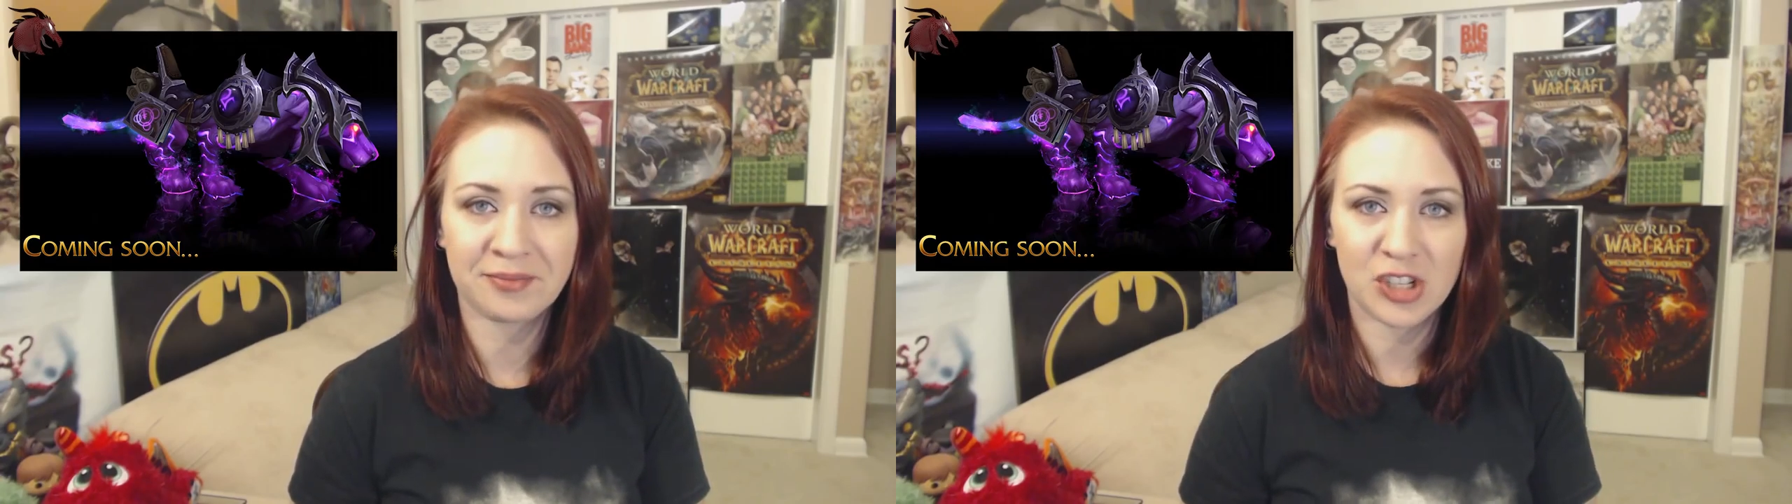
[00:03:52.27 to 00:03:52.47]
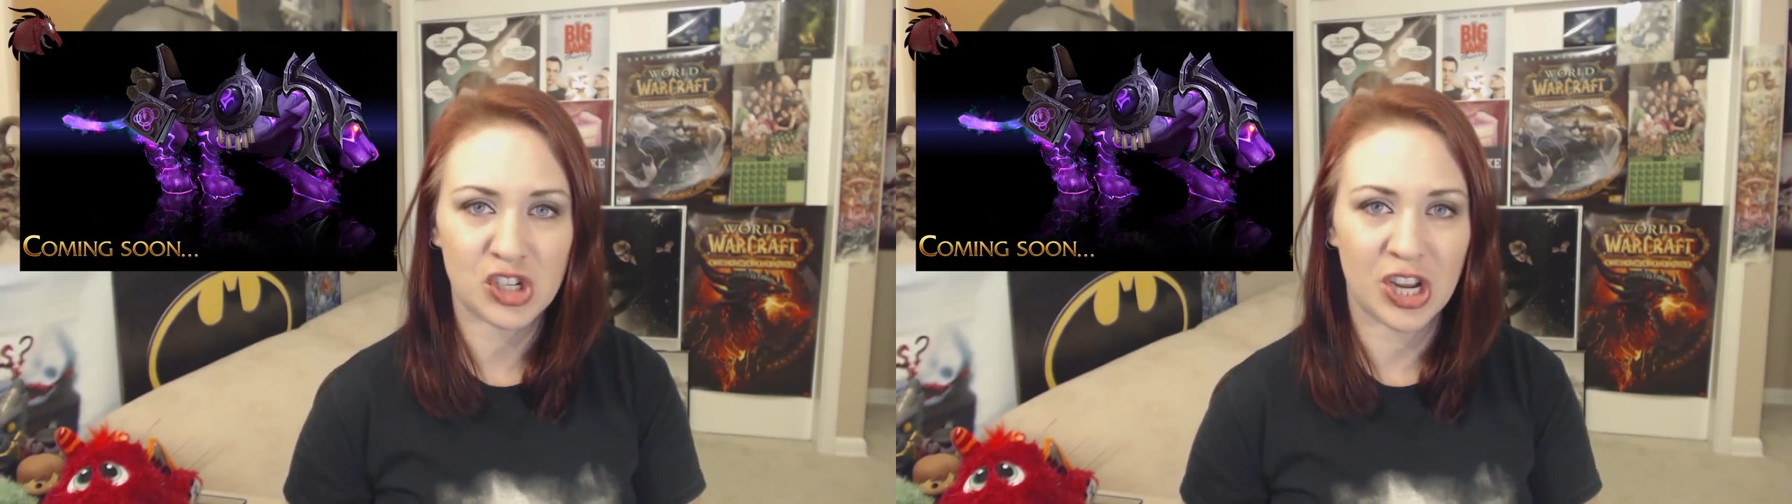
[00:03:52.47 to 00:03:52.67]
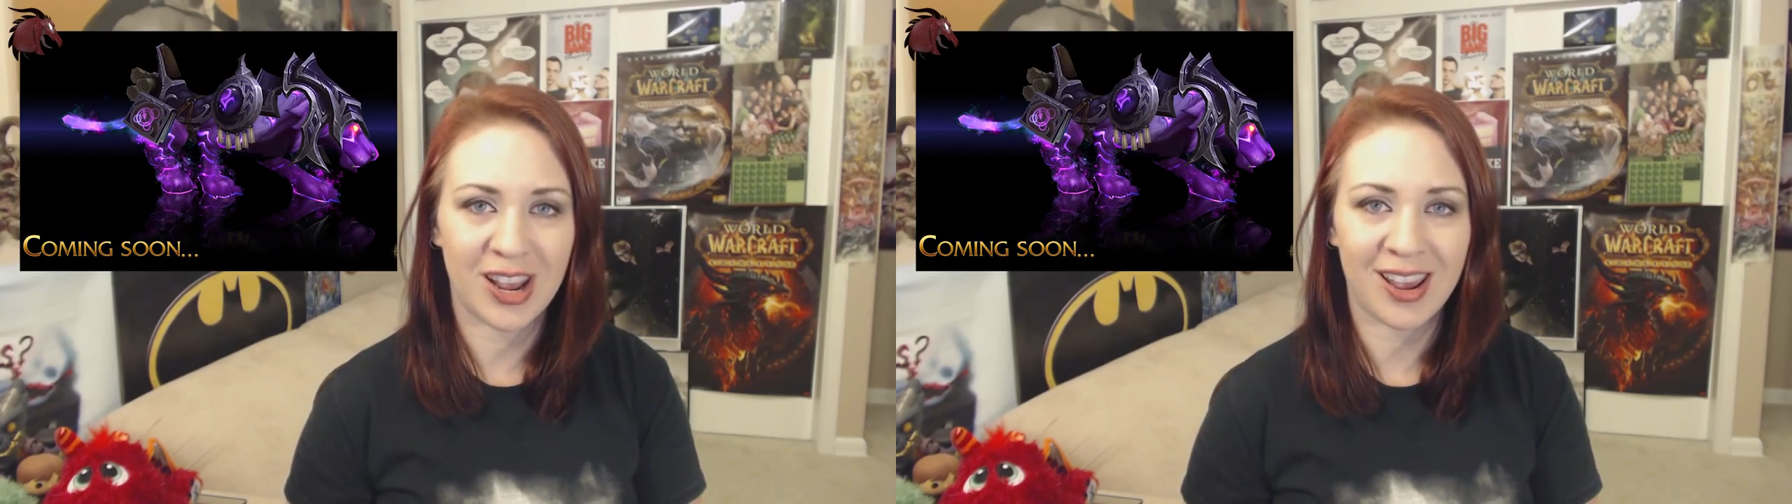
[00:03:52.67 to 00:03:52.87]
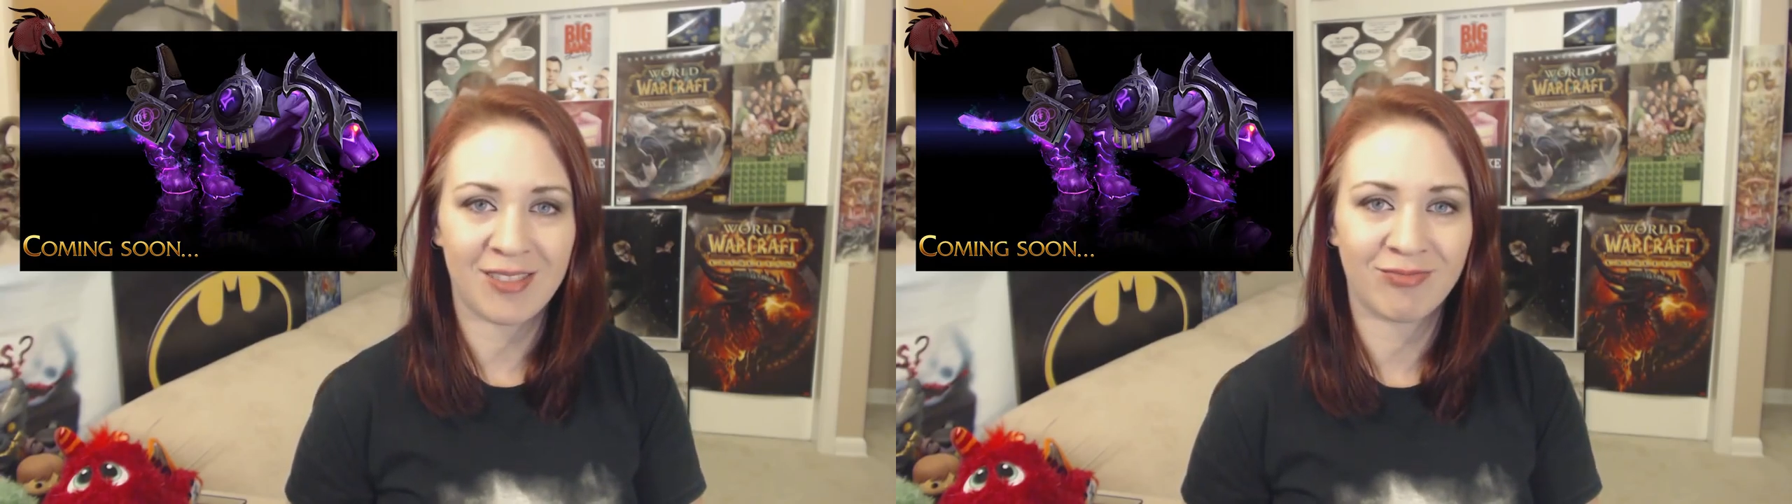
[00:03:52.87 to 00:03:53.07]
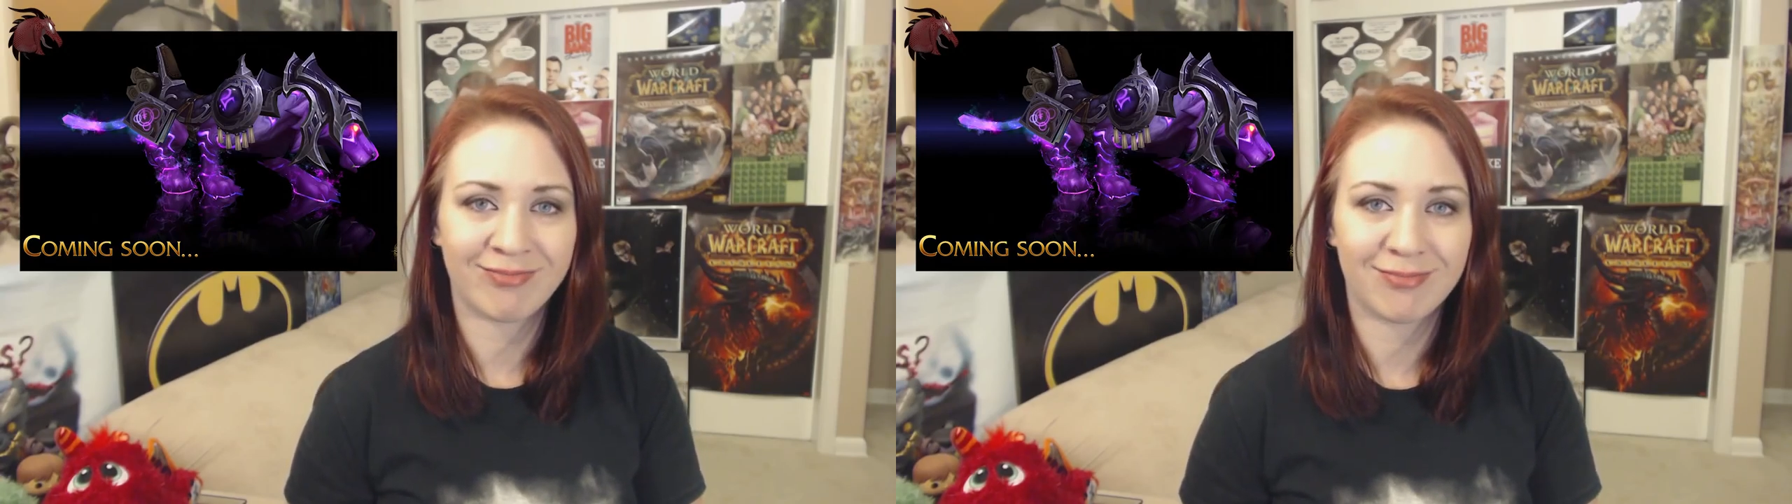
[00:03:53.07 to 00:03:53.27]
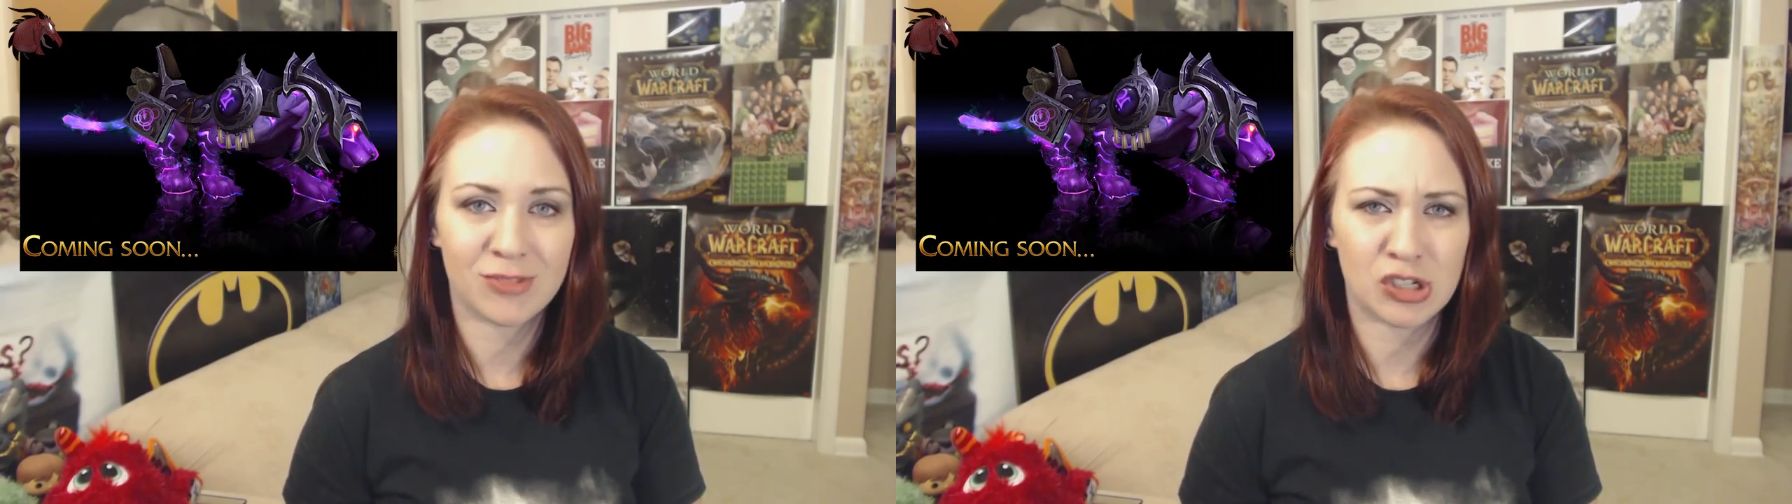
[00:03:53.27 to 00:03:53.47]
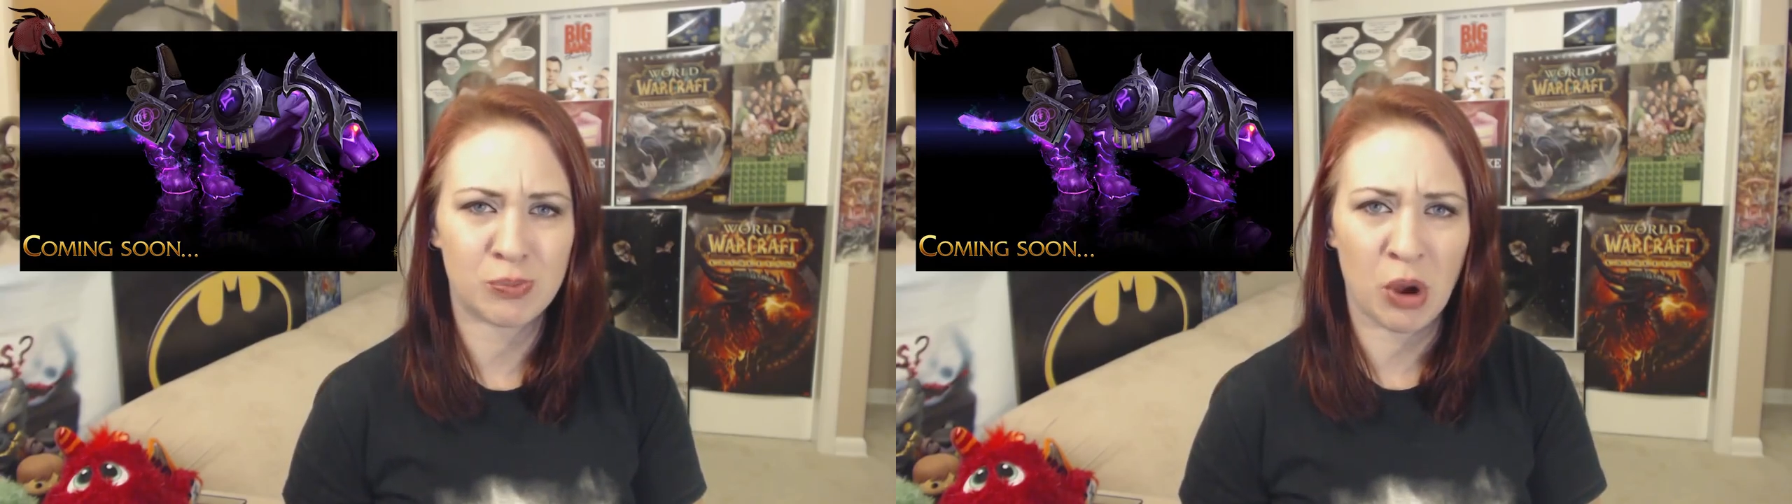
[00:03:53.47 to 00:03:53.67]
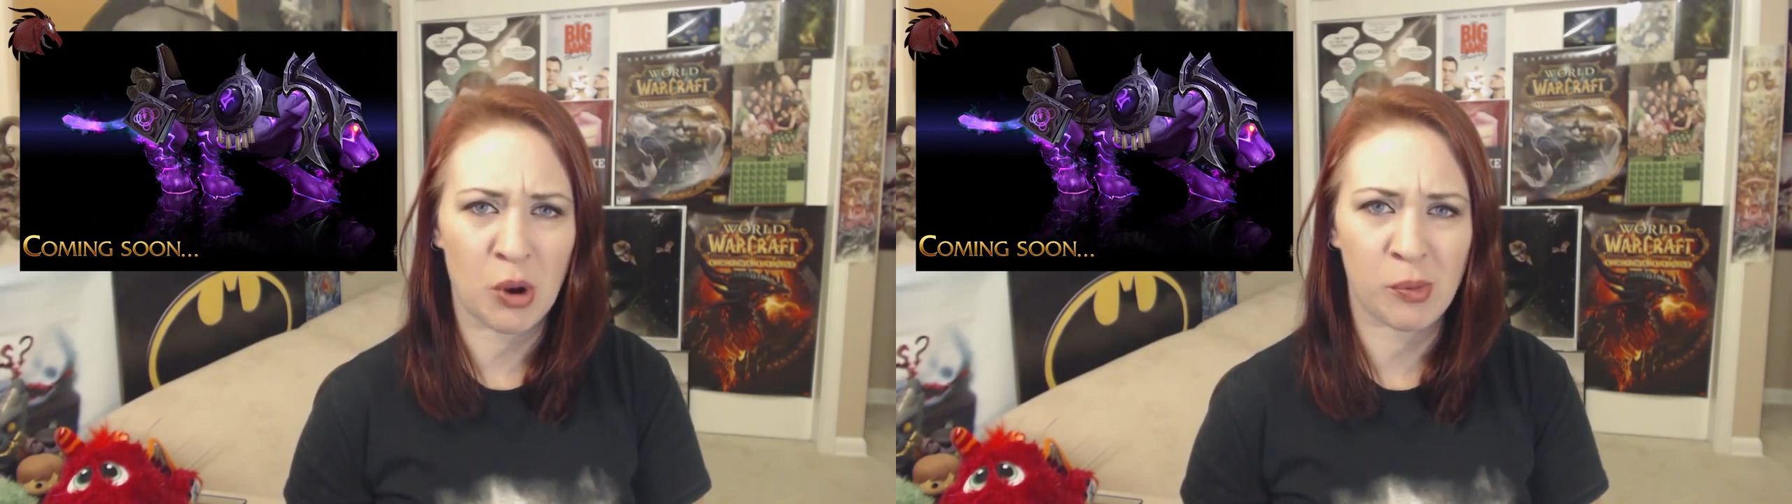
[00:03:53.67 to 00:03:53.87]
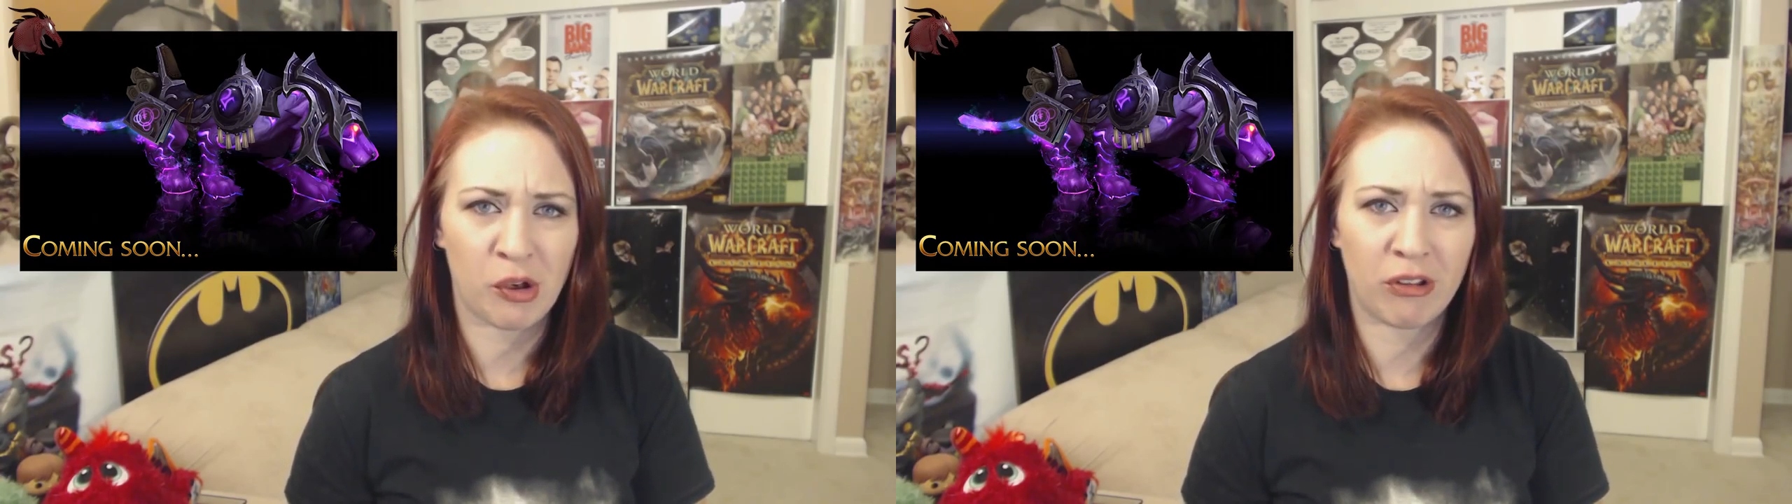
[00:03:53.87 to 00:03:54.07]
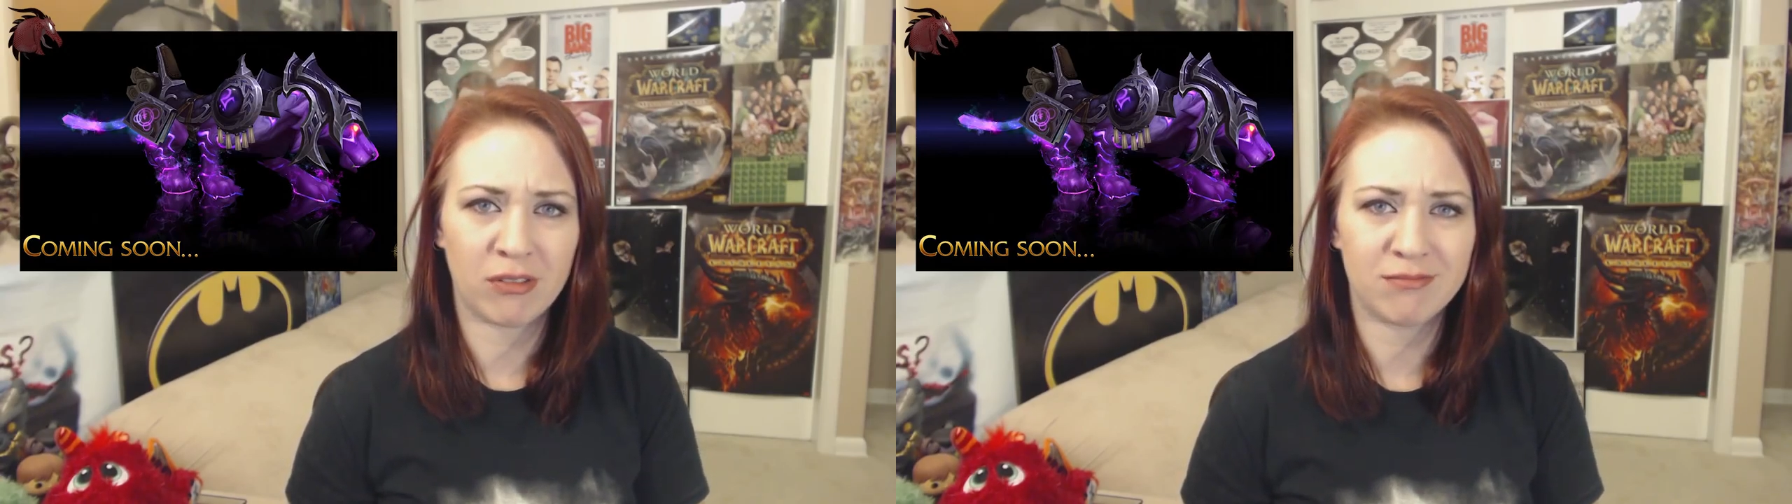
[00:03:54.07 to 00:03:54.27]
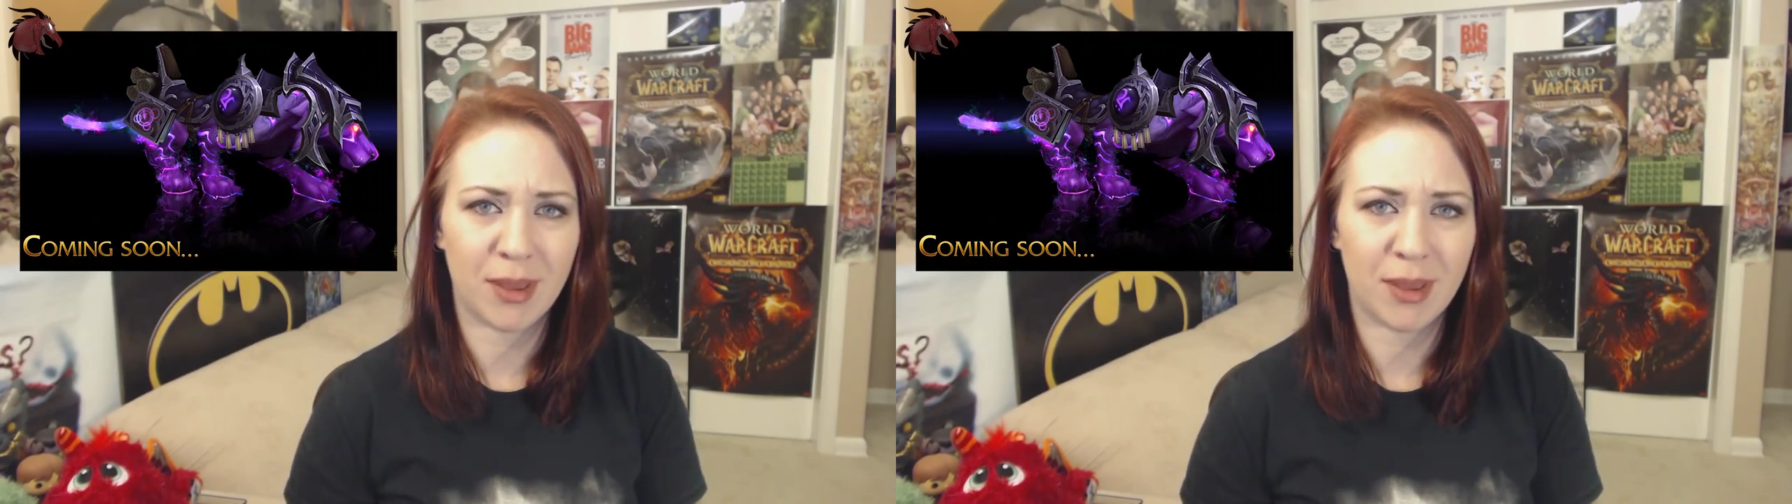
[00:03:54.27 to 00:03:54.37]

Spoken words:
She's purple.